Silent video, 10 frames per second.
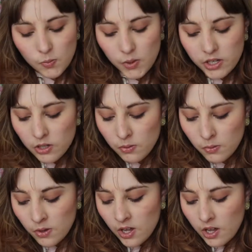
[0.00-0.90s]
When
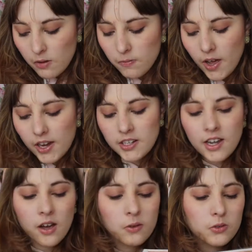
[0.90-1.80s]
you find
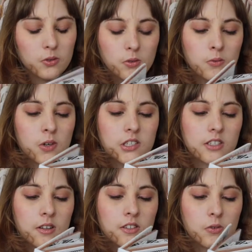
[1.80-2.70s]
out
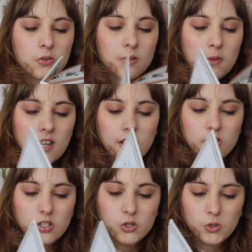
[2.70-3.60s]
through somebody
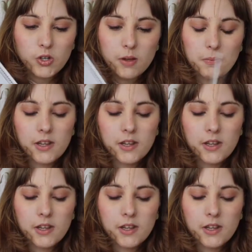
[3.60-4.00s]
else's trip,